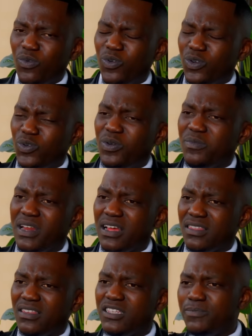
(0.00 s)
You're doing me
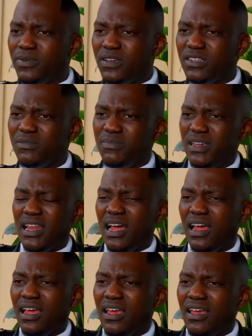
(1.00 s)
like this because
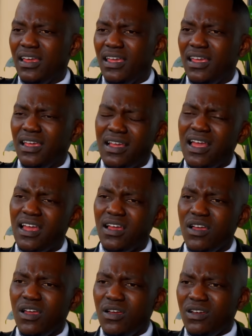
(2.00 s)
mina eka
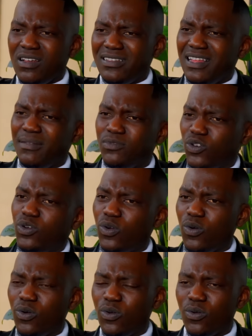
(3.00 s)
ngihlala
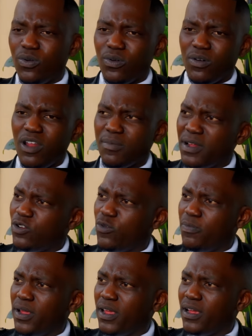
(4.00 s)
emjondolo ngona
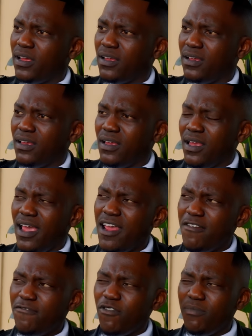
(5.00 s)
kunangihlupheka.
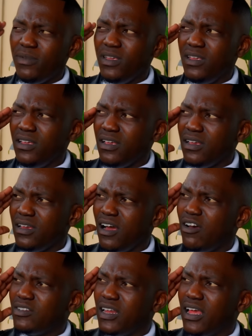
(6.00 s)
And for me,
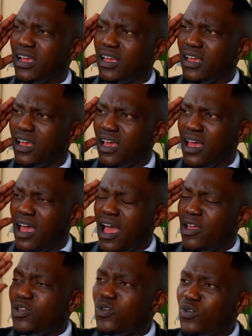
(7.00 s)
I was like,
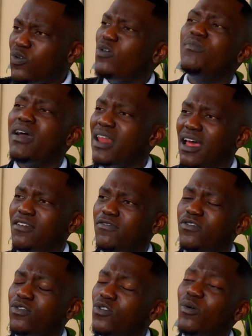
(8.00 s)
you know my
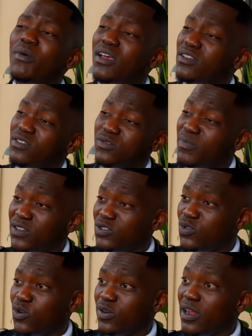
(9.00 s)
life, you know my
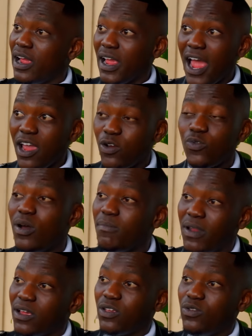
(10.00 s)
story. I grew
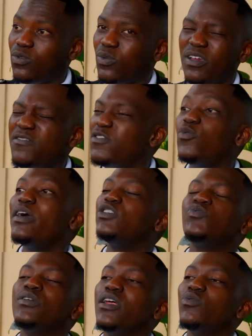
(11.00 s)
up like you, even
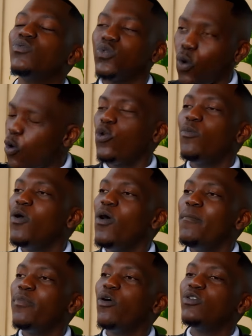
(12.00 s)
worse when I ungcono
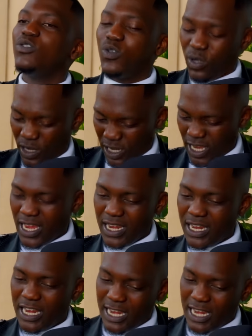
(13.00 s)
because kini